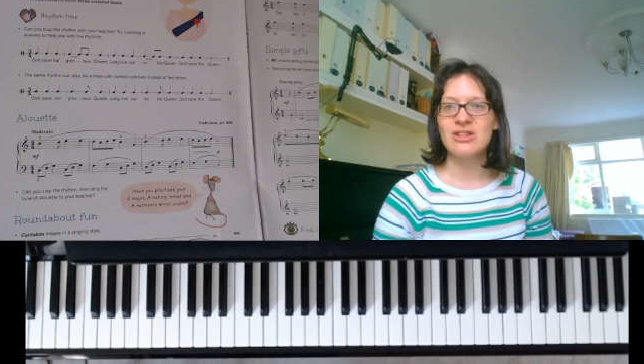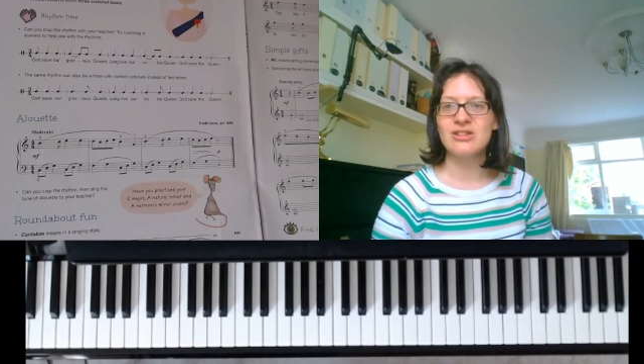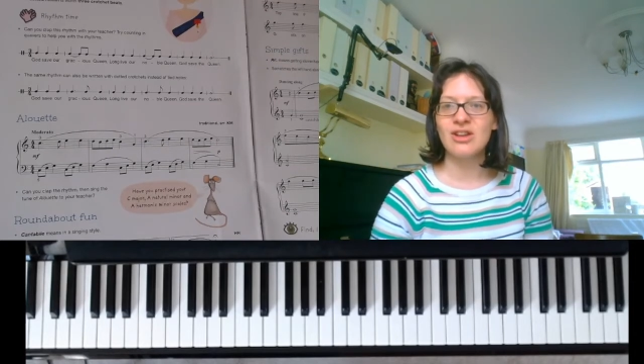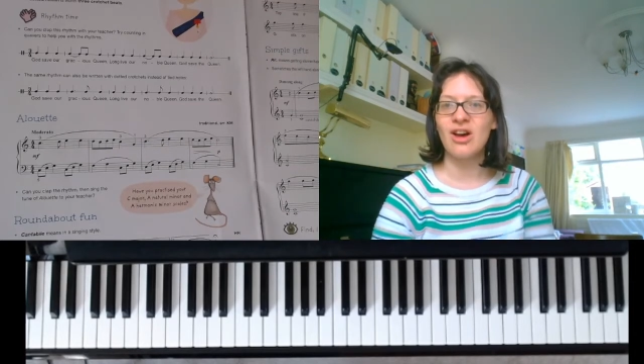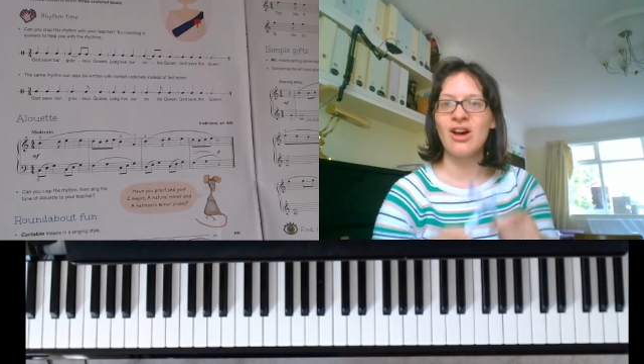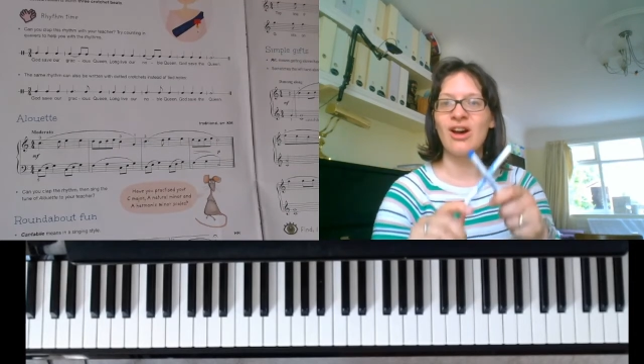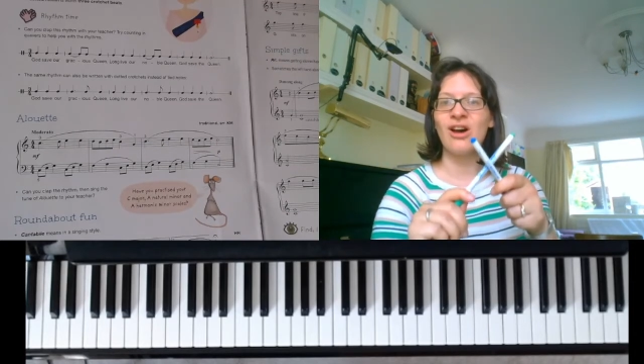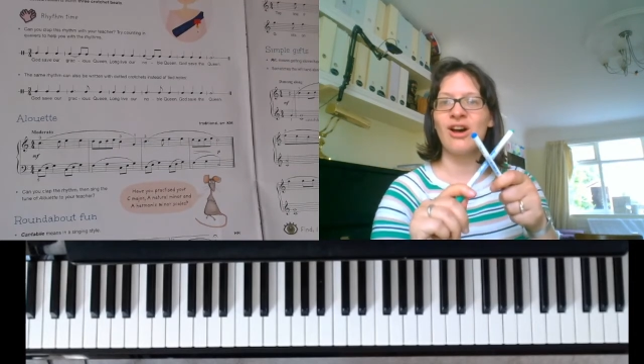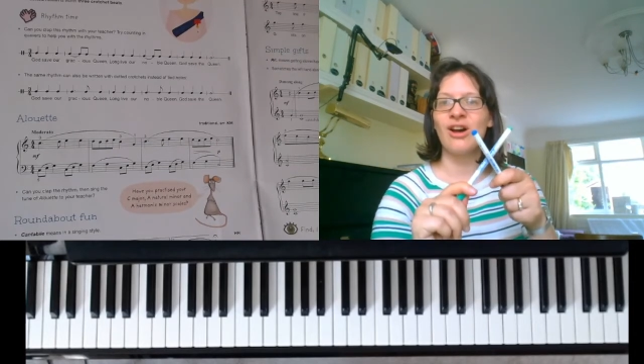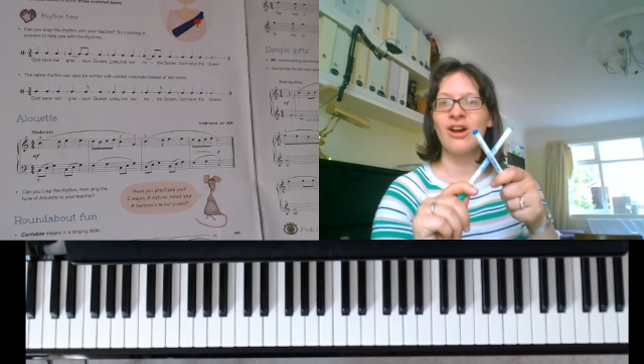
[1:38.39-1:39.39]

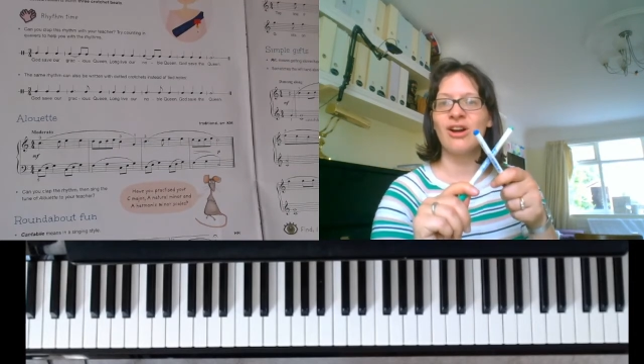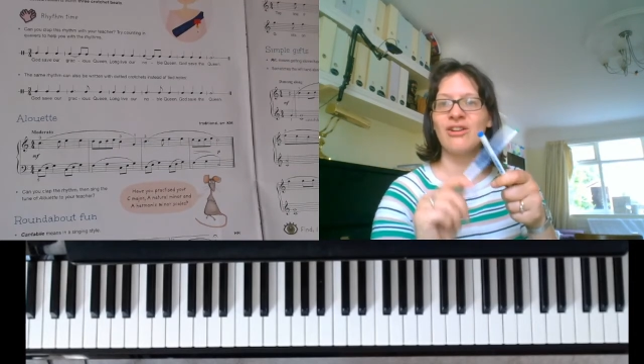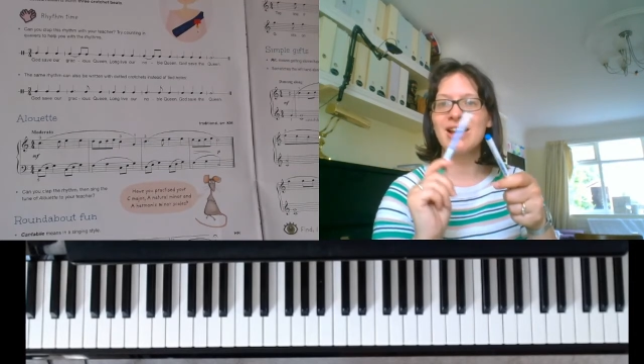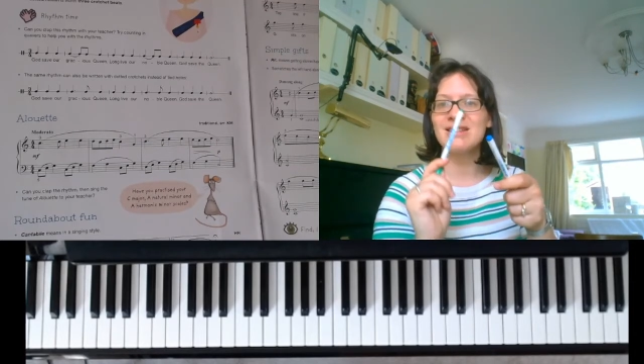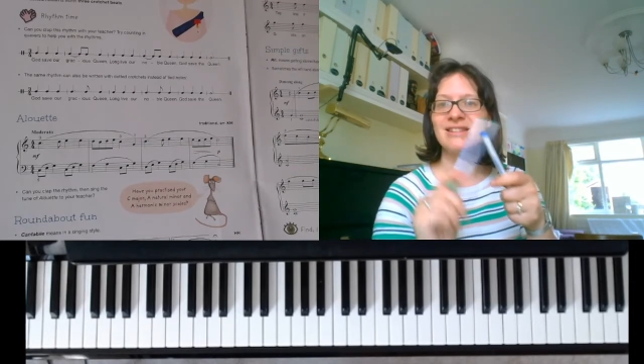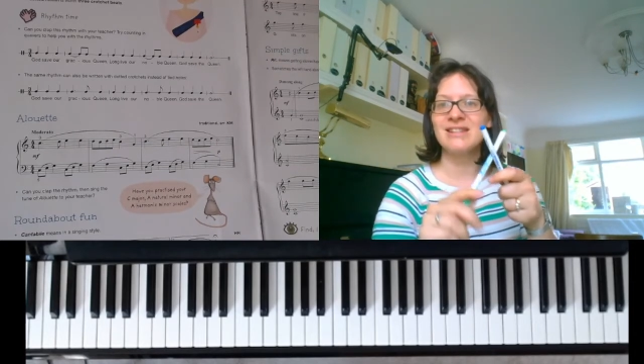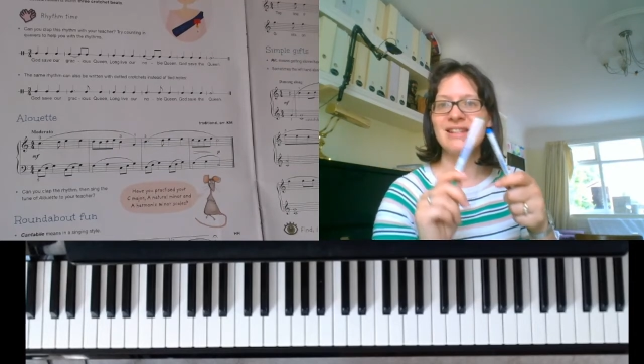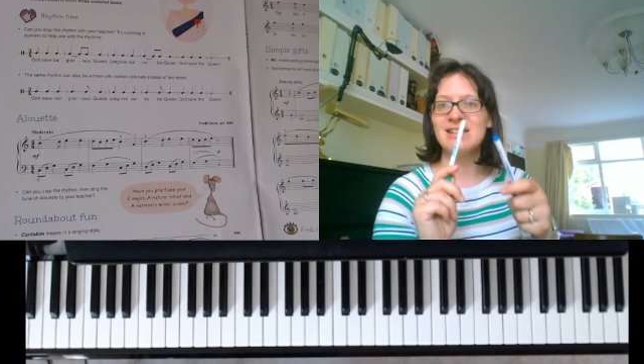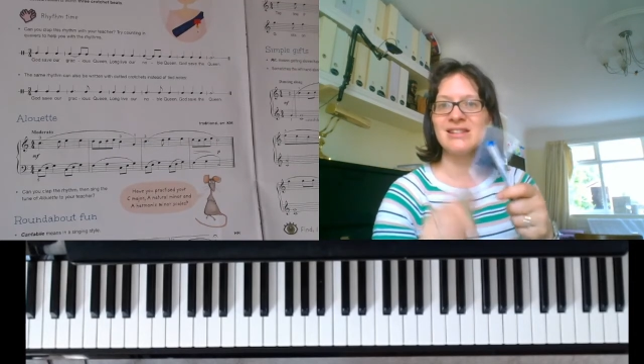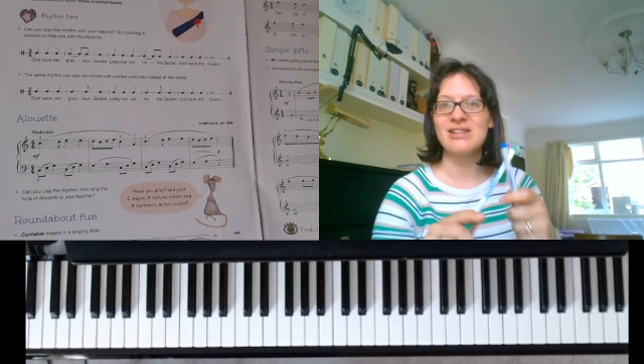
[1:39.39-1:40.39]

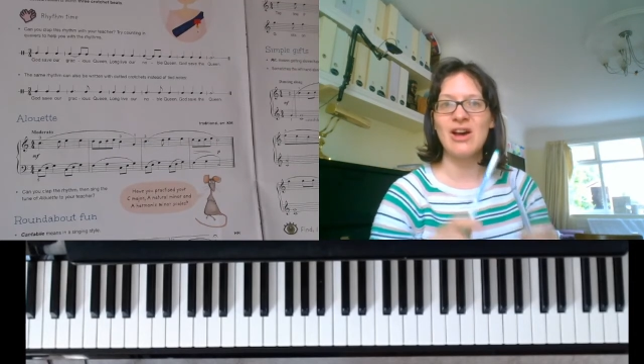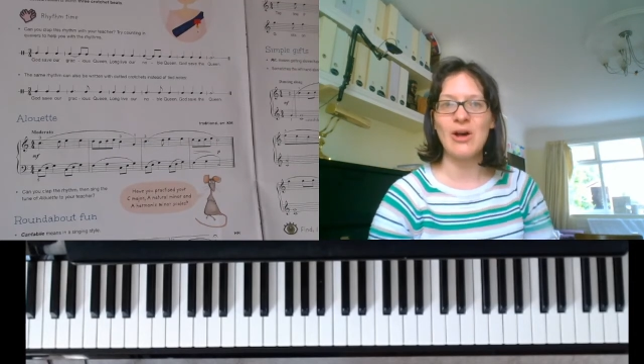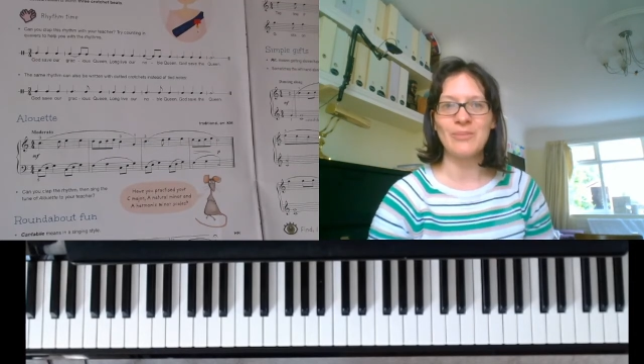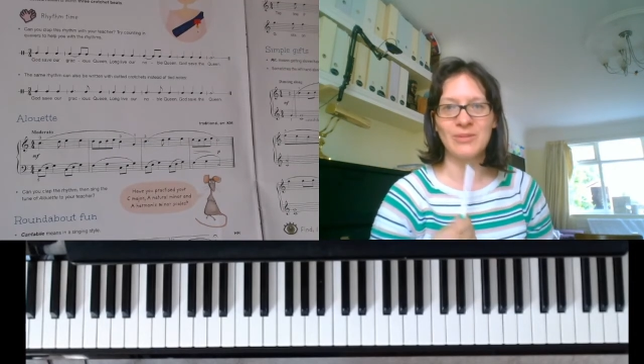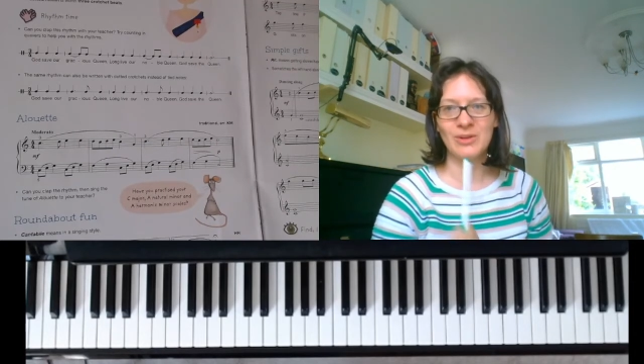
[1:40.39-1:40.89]
ta-ratty, ta,